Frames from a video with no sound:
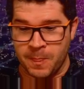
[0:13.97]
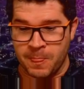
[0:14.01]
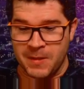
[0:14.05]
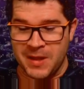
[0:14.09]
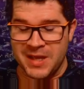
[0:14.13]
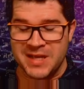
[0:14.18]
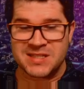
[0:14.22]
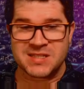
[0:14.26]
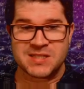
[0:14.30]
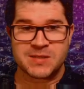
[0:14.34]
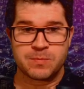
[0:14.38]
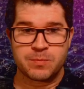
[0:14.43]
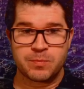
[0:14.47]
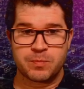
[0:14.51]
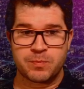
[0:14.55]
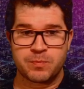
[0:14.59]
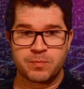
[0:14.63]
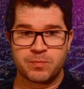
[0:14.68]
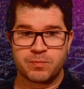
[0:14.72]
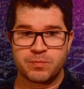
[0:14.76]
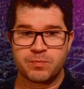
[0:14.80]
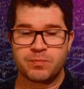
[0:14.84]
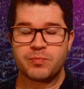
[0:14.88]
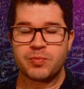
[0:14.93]
It's
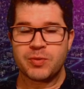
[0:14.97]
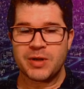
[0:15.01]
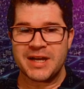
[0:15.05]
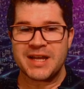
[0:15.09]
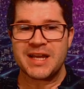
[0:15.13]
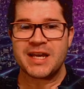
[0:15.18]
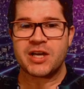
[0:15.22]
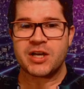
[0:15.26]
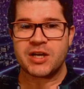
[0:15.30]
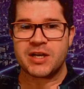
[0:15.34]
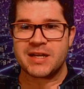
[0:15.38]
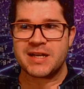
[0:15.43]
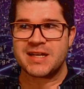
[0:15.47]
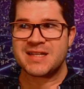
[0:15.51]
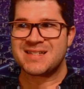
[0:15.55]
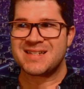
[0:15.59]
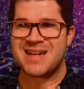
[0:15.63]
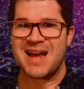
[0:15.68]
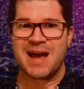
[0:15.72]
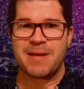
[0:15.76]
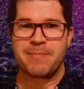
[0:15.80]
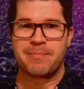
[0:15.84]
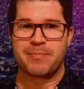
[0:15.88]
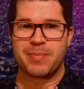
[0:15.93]
pretty good. It's
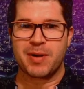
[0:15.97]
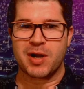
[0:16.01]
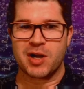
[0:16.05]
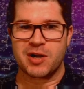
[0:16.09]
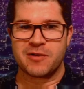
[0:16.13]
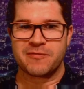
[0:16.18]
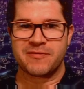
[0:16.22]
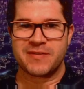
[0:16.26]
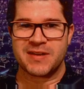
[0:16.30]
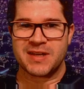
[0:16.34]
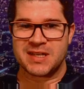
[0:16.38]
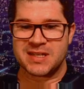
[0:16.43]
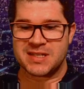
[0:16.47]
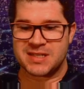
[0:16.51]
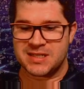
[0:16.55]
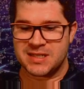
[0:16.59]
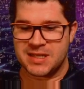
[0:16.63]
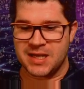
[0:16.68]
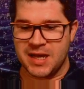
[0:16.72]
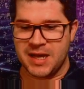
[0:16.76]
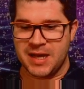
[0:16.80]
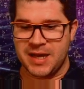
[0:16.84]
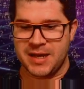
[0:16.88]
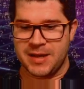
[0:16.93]
not perfect.
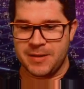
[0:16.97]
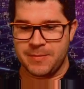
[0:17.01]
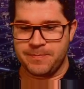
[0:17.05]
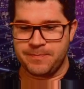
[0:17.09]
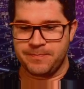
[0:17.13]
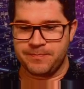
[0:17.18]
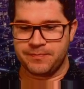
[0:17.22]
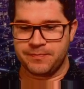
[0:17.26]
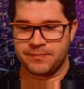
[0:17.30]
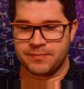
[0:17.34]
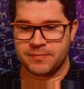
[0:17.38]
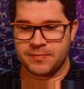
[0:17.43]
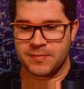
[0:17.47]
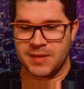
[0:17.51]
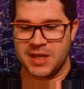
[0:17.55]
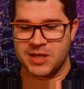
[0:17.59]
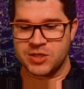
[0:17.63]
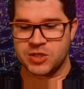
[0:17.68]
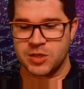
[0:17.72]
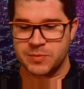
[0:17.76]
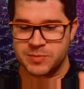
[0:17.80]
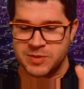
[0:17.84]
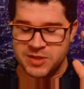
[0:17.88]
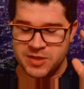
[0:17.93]
Um, in
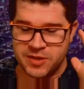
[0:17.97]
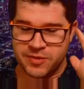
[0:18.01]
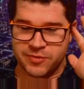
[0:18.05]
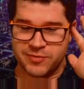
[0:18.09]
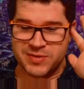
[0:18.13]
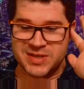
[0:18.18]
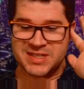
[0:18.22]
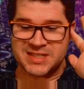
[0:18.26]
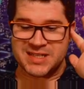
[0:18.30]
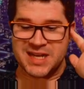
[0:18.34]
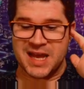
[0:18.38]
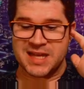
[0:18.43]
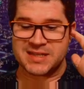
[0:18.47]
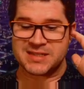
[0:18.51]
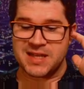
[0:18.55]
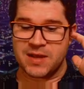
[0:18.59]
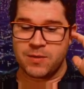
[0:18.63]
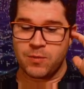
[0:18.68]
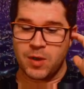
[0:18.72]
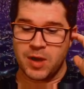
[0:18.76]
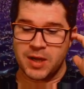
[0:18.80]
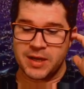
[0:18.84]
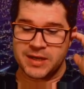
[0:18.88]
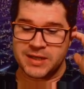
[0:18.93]
terms of the three stats I
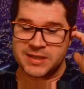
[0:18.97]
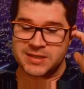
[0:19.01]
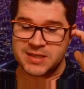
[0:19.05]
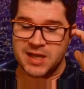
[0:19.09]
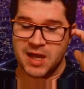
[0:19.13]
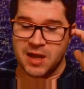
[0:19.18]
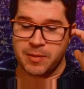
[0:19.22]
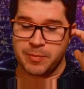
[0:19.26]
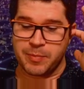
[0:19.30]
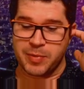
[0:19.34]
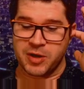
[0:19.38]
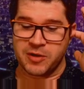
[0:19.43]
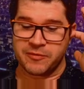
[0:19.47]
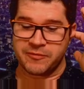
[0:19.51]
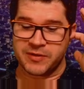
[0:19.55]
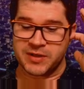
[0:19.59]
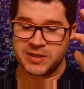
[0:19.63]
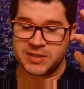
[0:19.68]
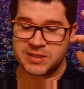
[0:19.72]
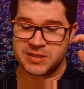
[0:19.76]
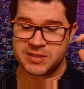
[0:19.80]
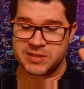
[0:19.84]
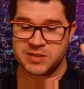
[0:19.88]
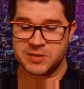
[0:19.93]
want, it's got a
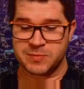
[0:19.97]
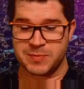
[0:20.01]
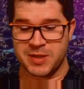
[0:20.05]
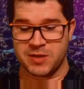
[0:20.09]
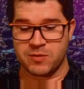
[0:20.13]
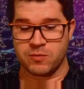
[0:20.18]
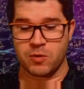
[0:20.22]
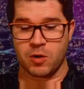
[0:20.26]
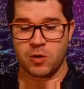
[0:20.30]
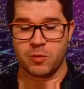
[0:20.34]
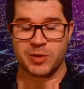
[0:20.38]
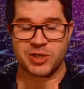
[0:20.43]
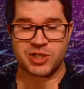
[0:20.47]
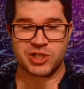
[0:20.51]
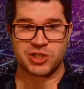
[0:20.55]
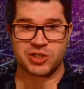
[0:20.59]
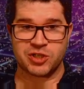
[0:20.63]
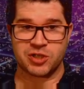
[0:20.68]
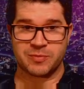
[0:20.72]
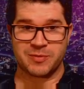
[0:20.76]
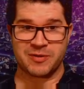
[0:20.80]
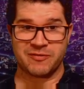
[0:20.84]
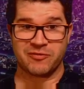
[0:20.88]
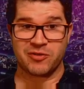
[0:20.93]
perfect speed roll, which
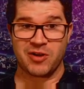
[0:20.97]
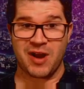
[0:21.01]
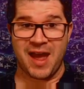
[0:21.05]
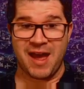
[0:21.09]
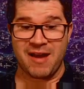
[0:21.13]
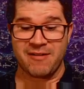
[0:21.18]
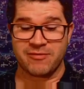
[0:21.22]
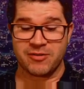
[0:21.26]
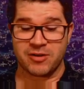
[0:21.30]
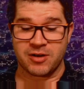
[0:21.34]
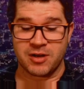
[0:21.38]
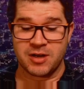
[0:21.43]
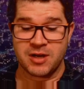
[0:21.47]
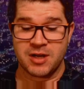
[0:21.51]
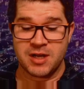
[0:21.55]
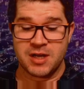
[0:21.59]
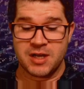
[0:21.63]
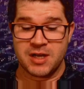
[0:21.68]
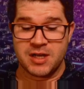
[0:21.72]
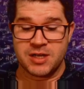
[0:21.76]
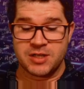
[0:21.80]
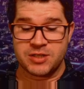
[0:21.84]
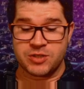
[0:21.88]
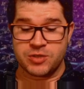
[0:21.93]
took me forever
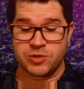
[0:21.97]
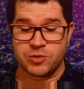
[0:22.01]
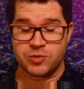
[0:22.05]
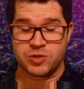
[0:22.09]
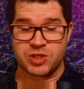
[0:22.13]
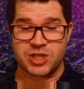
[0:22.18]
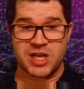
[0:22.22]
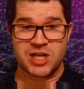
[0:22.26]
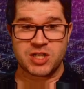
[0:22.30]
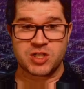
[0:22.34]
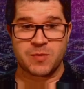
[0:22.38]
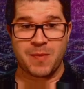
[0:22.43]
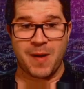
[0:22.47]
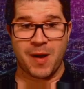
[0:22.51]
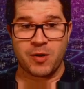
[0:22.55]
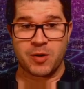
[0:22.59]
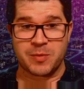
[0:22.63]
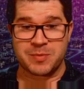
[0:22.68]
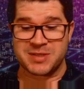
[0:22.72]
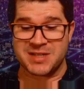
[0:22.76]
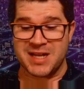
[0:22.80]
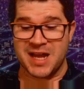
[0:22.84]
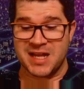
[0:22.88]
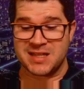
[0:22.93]
to change the
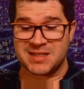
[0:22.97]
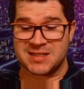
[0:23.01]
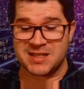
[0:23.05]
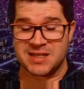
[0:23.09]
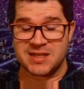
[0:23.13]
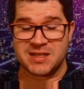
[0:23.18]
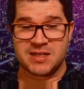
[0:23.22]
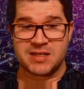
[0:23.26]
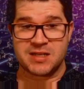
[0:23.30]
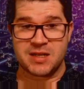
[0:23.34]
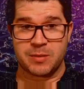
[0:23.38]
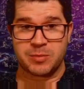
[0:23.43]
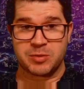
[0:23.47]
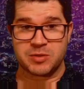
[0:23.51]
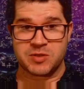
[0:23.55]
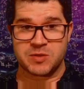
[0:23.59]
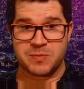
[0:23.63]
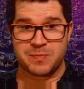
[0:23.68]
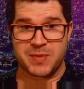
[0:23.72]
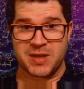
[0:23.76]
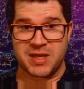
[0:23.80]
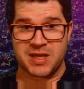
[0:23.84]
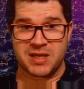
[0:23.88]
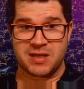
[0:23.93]
power-up stats into double
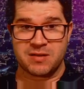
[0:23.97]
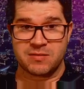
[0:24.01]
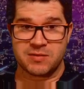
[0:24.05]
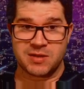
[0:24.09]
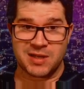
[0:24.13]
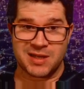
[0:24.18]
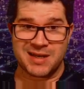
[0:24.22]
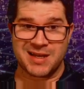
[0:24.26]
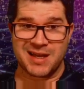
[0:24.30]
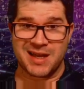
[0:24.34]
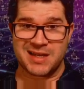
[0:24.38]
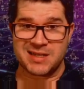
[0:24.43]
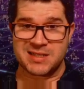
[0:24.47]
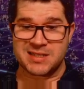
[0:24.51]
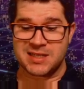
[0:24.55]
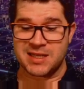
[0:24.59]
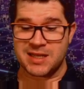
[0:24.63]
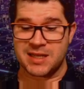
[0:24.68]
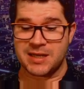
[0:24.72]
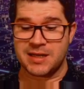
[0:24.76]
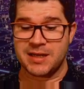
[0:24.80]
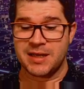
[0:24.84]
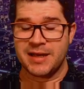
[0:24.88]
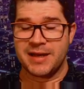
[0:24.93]
speed, into
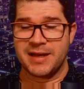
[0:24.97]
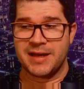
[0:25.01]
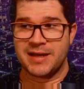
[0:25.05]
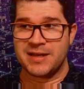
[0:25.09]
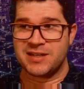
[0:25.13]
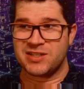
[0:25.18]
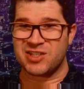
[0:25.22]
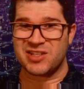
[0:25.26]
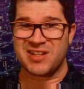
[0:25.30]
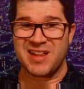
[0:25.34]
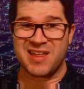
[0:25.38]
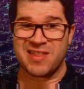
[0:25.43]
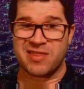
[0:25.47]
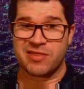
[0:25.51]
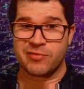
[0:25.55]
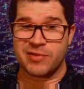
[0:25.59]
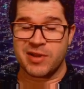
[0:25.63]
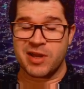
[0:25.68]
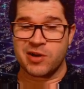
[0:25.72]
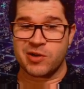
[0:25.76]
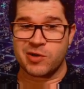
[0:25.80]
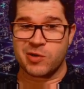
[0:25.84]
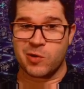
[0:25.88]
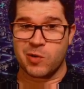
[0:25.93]
eighteen. It took like three
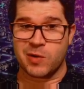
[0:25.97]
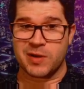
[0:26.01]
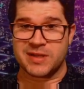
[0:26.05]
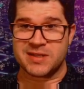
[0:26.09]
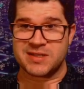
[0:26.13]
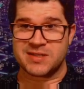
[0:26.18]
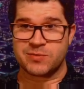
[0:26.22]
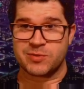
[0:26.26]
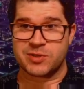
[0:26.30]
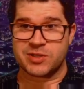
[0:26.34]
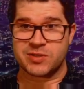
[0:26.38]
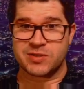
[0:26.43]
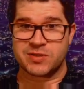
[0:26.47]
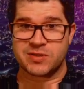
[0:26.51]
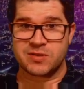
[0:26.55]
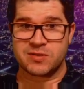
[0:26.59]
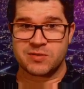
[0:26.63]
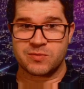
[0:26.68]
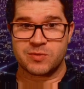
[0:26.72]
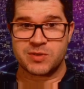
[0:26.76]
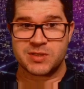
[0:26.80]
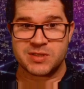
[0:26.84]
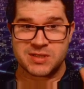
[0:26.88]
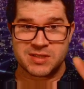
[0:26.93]
hundred coins, which
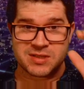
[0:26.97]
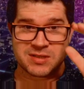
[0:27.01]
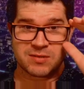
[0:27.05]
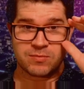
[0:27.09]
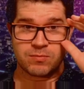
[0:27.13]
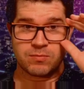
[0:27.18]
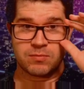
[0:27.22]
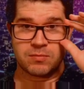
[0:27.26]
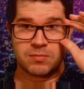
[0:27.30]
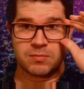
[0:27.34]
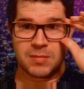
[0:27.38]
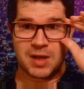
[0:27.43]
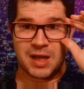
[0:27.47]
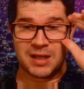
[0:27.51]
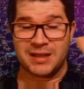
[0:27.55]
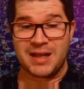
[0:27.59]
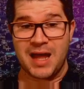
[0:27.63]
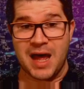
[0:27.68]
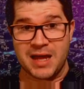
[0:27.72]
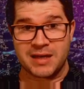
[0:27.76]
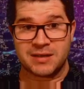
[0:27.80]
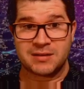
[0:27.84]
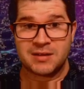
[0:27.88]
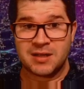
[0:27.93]
was a
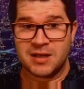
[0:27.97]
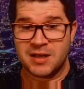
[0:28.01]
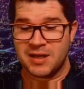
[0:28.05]
lot.